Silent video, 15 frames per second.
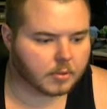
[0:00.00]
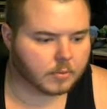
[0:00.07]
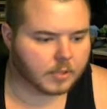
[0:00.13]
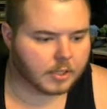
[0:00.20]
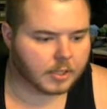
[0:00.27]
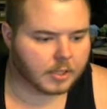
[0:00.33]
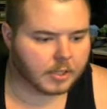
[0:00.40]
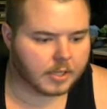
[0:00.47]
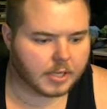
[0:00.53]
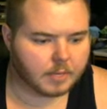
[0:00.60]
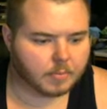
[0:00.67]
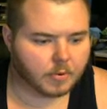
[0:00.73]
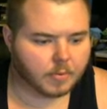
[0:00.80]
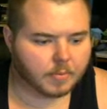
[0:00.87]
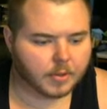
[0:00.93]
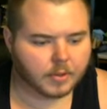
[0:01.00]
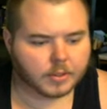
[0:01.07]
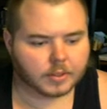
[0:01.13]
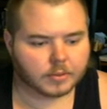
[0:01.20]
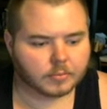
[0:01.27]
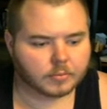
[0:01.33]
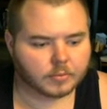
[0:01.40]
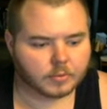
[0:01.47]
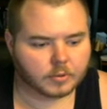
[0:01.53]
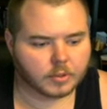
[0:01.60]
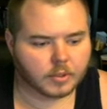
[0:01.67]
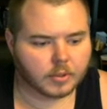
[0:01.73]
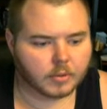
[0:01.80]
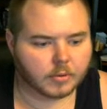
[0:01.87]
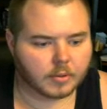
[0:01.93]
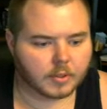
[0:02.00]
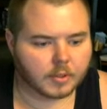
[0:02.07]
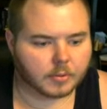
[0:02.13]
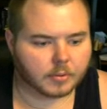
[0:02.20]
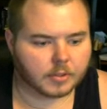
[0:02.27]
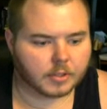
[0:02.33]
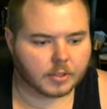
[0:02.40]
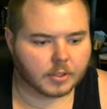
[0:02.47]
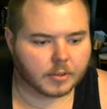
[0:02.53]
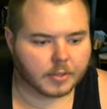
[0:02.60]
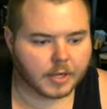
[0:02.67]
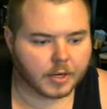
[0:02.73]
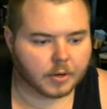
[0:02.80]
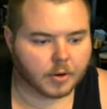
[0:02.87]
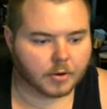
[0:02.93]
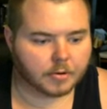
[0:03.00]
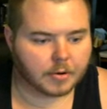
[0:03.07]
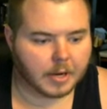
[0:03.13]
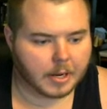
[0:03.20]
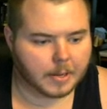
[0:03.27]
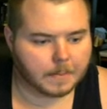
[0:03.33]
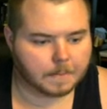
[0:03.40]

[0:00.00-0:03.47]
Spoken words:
we can keep on building. I don't want to slow down already.